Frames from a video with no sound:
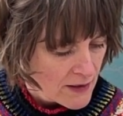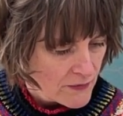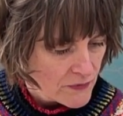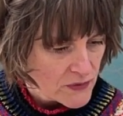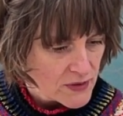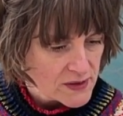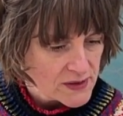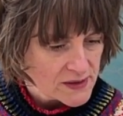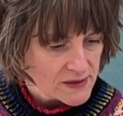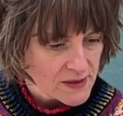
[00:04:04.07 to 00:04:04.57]

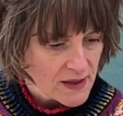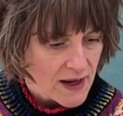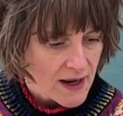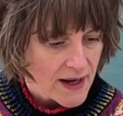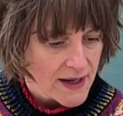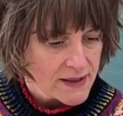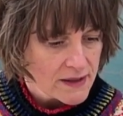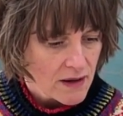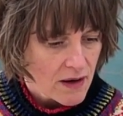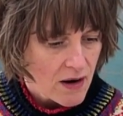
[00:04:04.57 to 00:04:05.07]
the
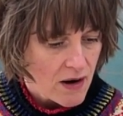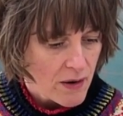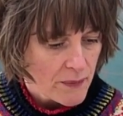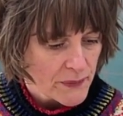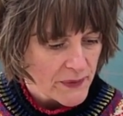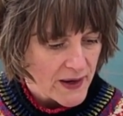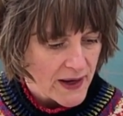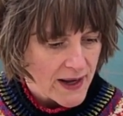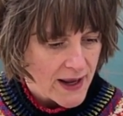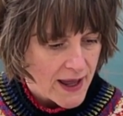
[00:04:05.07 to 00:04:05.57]
side
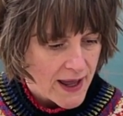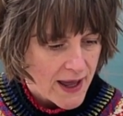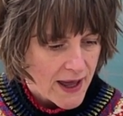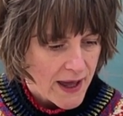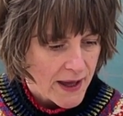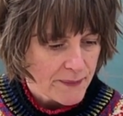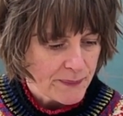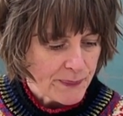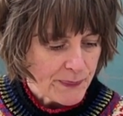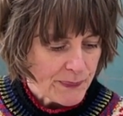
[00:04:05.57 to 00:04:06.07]
arms in
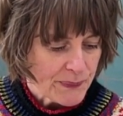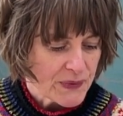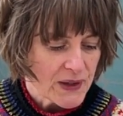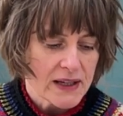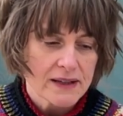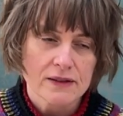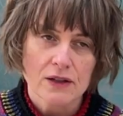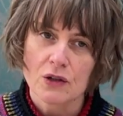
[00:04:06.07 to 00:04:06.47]
here. These